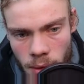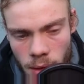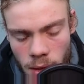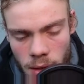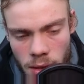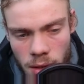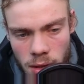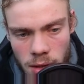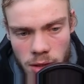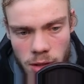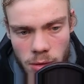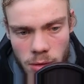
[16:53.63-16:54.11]

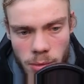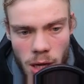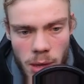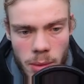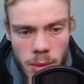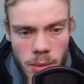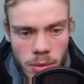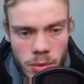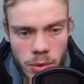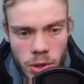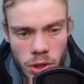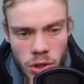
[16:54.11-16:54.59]
So
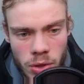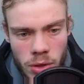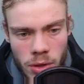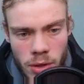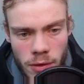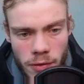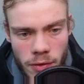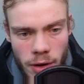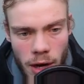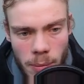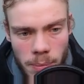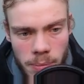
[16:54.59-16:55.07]
maybe we should
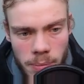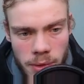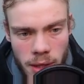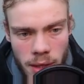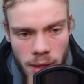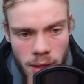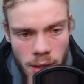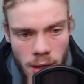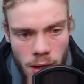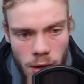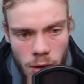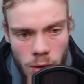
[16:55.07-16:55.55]
have
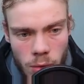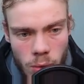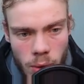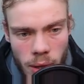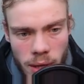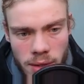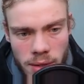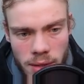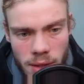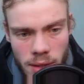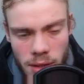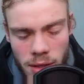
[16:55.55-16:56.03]
updated our
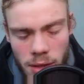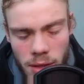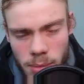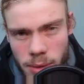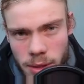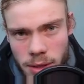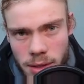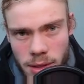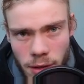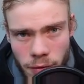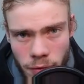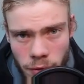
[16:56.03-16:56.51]
weights a little
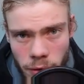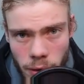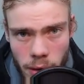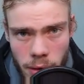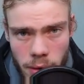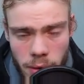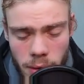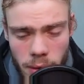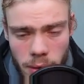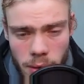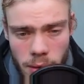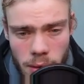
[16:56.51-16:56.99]
bit
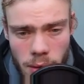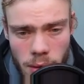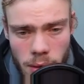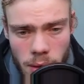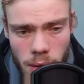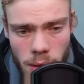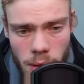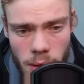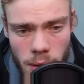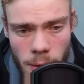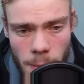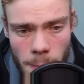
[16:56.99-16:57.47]
different.
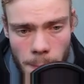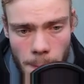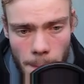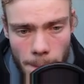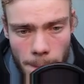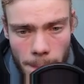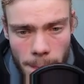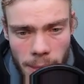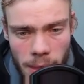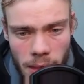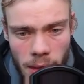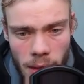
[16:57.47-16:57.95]

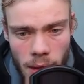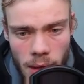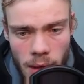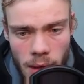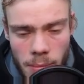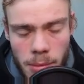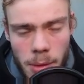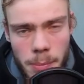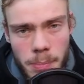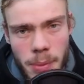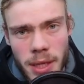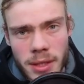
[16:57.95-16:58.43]

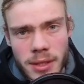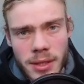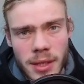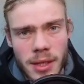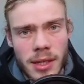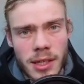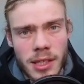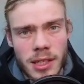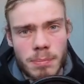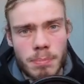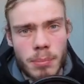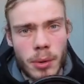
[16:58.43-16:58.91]
But
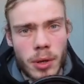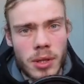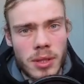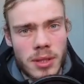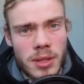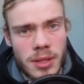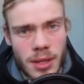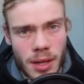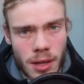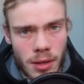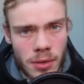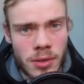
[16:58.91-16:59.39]
basically it boils
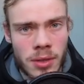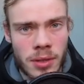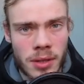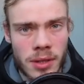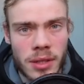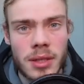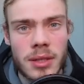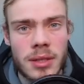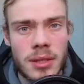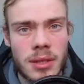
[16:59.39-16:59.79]
down to this.